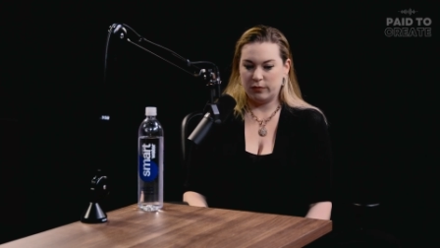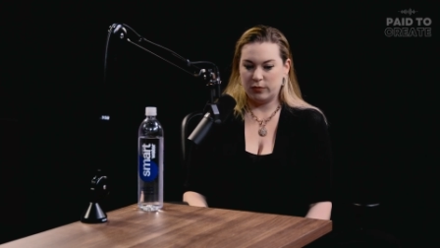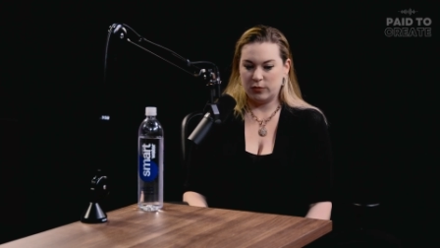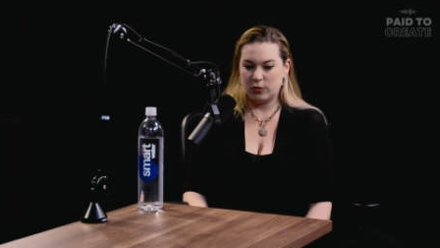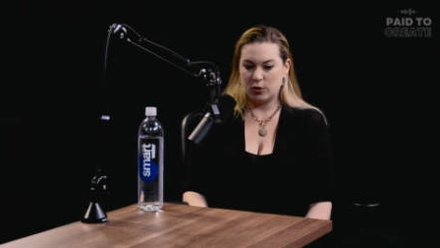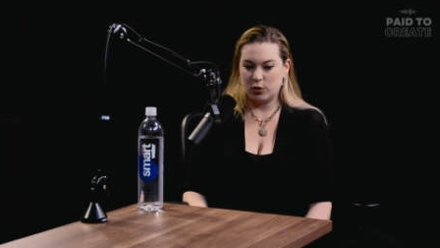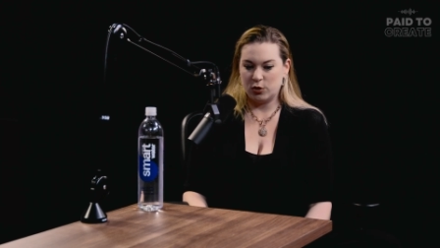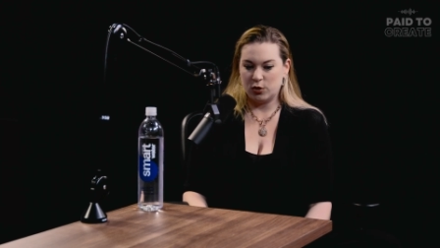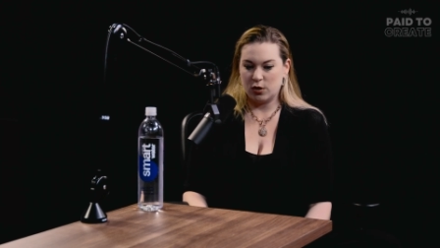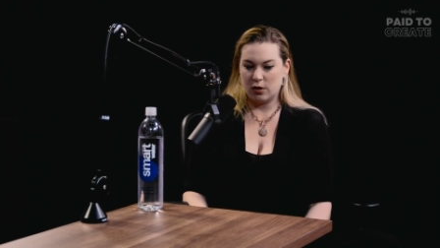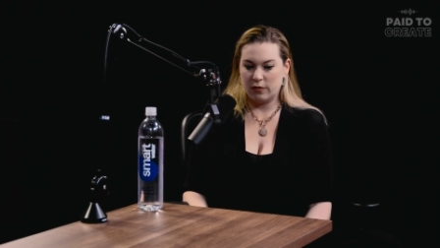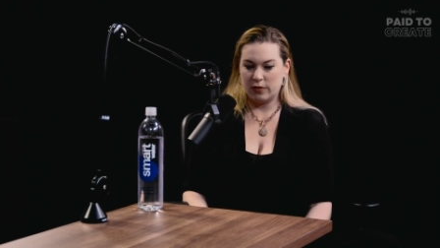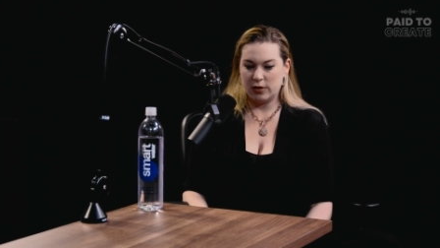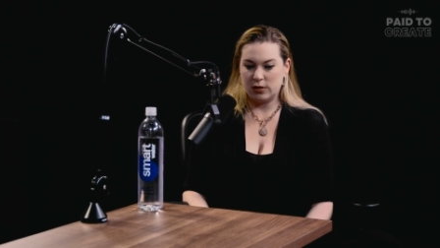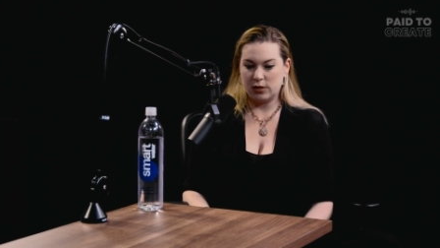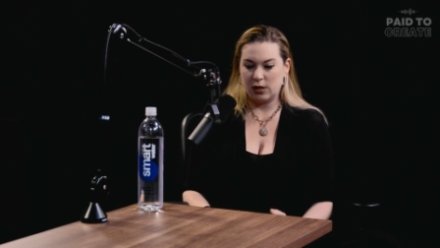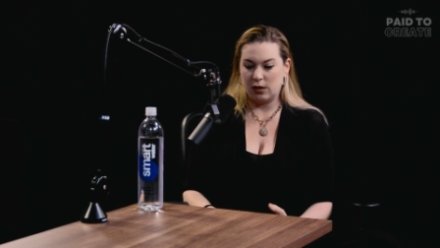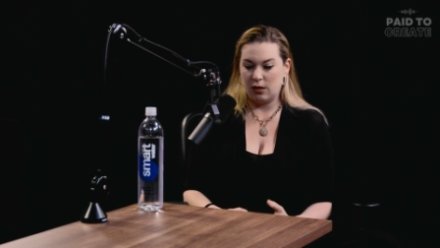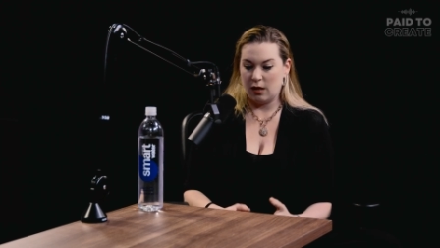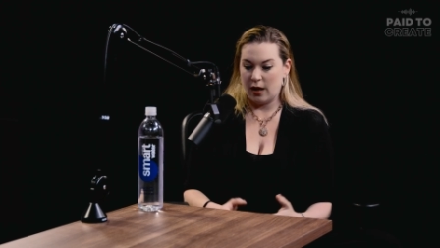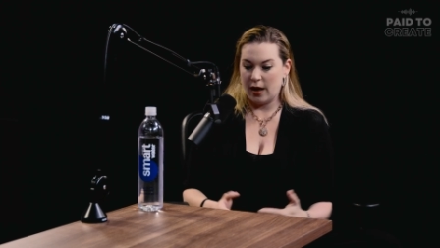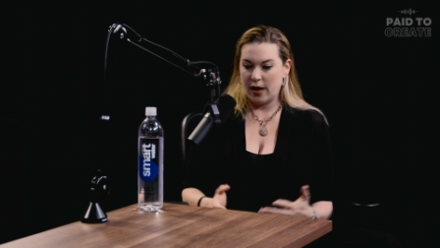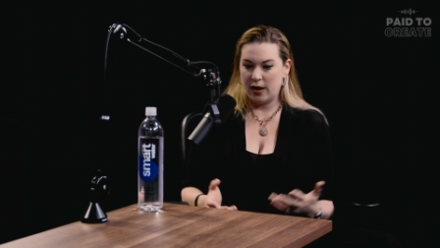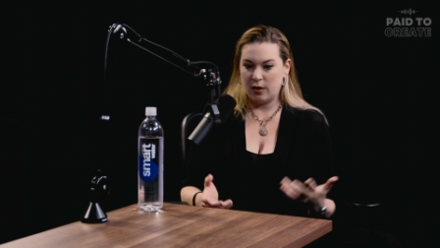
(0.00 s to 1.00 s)
to service a
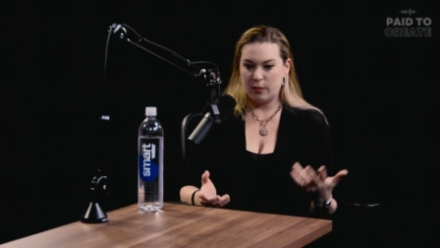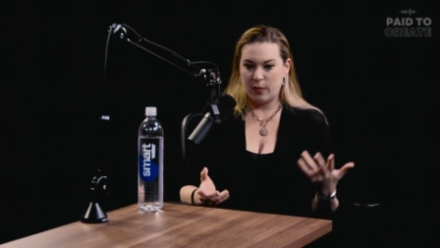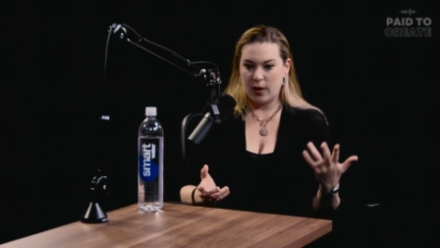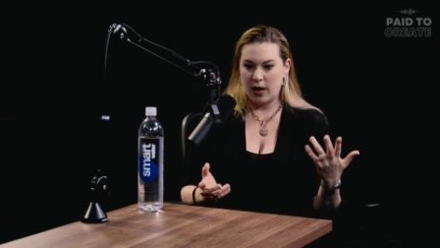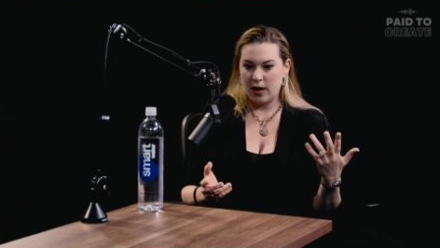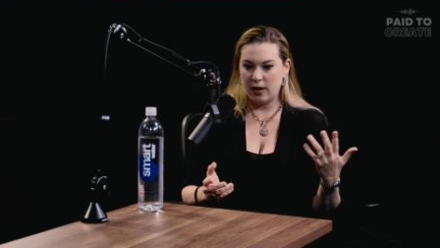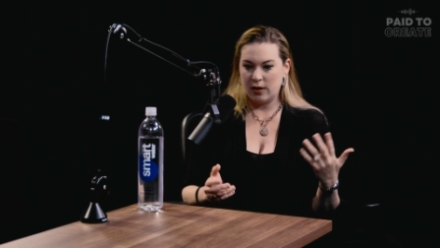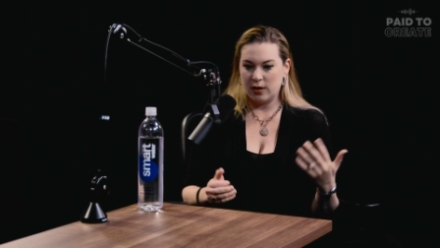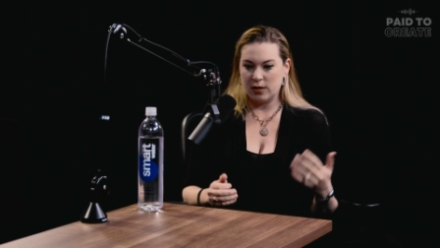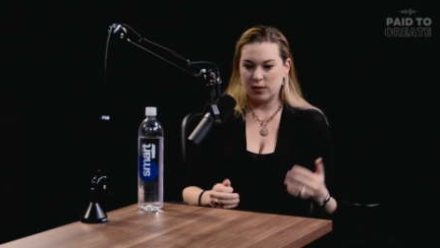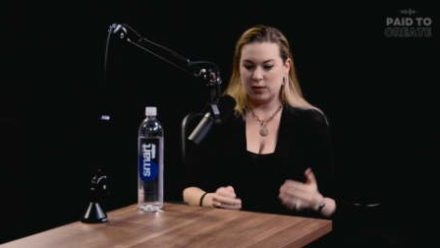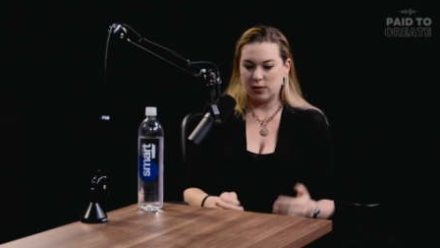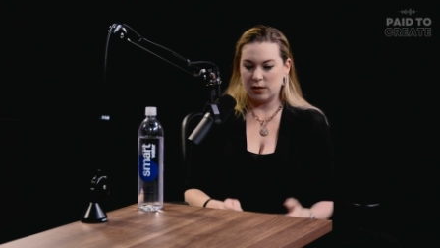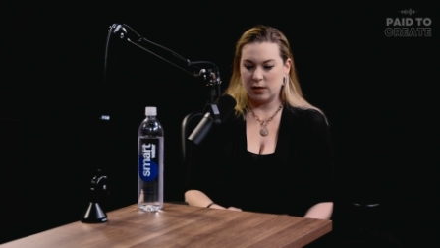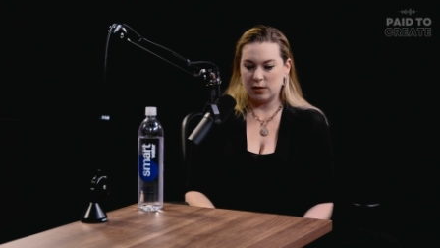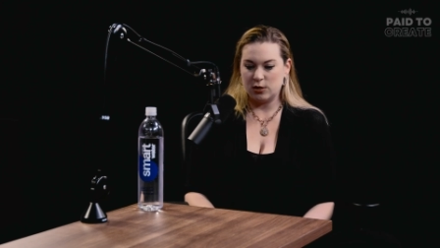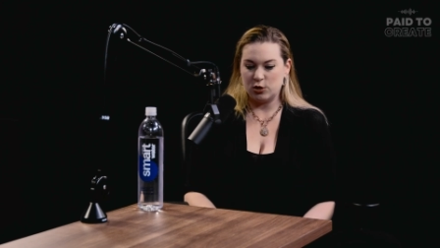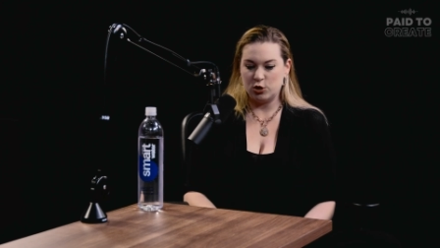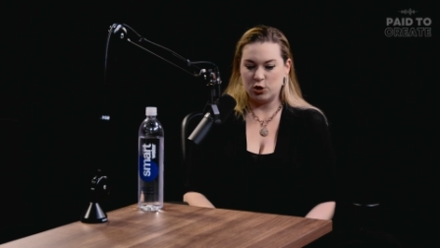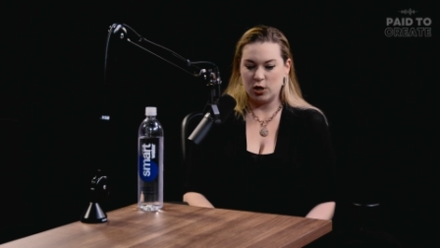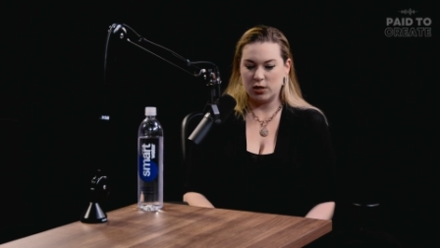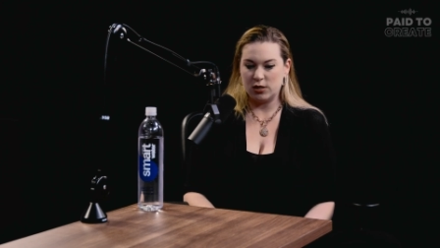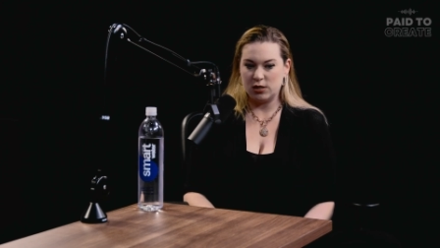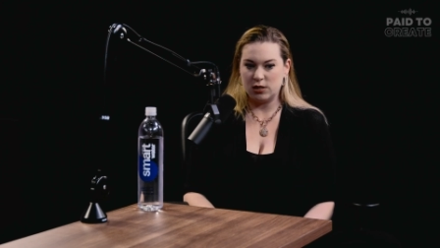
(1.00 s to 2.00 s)
client of mine is is
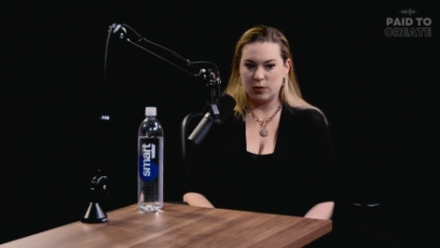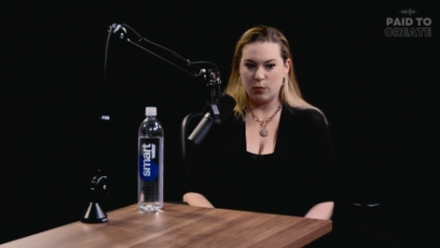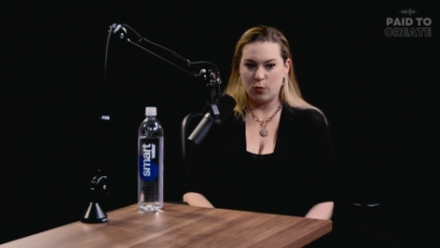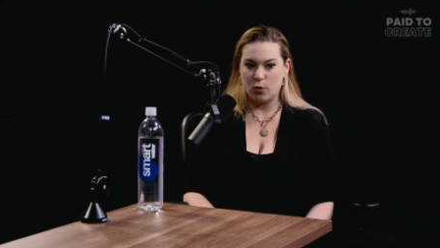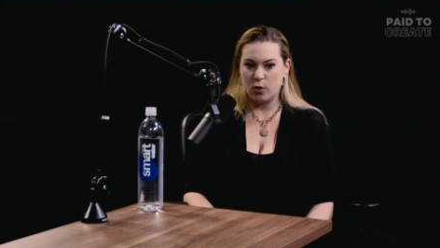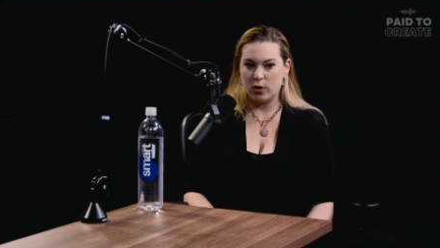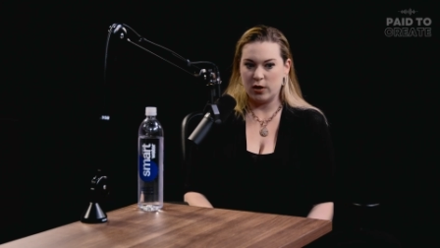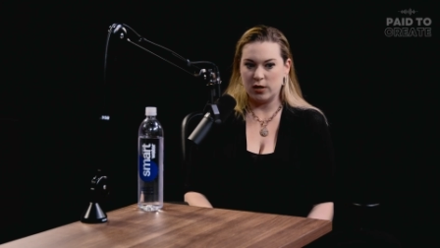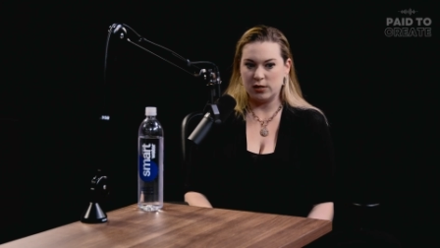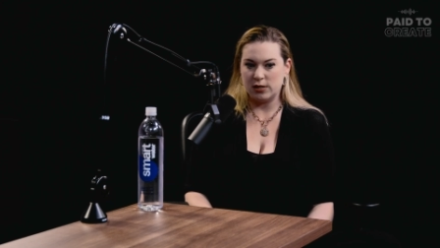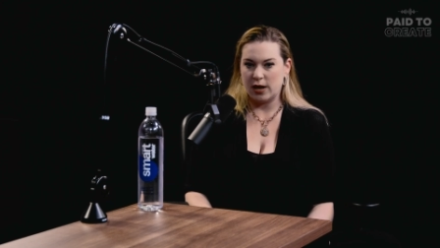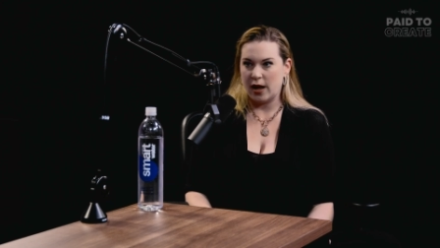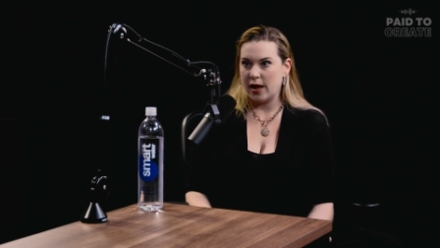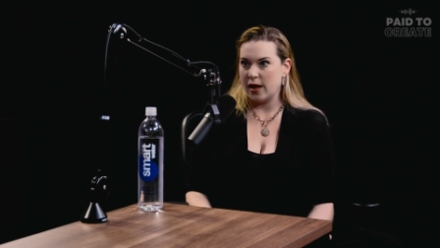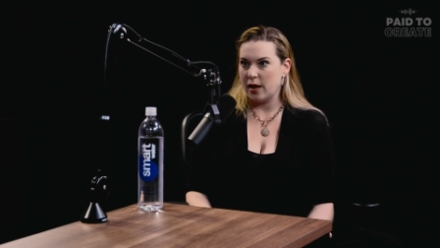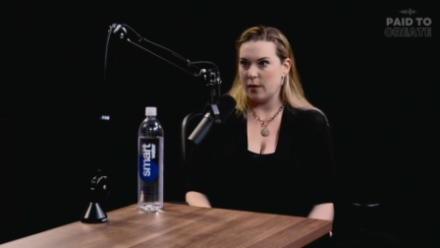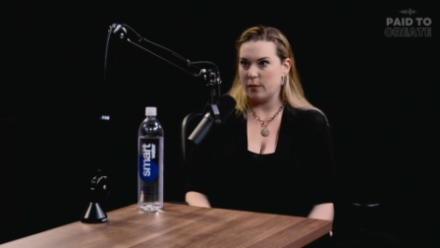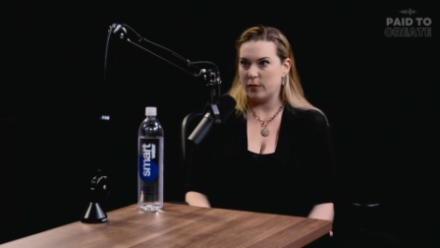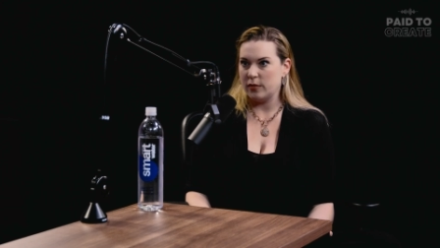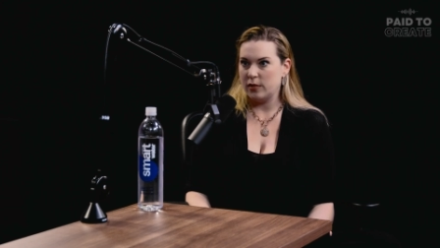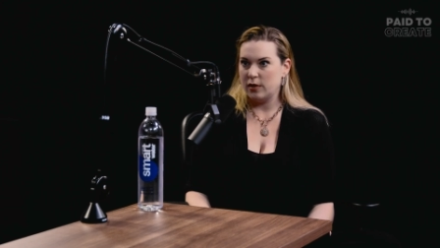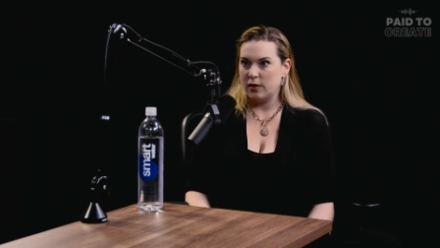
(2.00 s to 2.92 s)
just as important as I am.